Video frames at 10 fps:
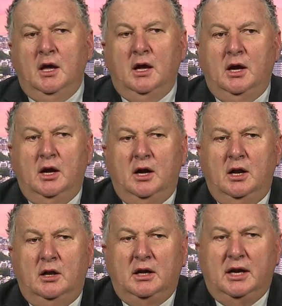
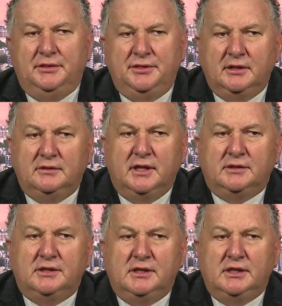Uh, I think
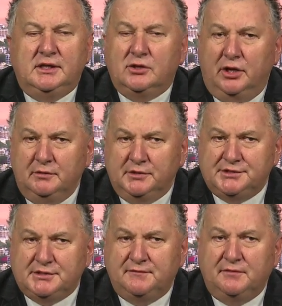that the
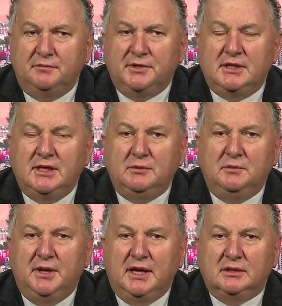economist from the
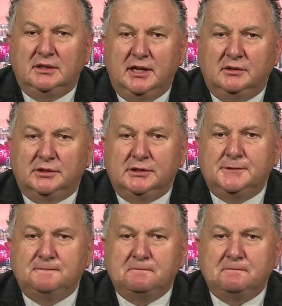Kiwibank nailed it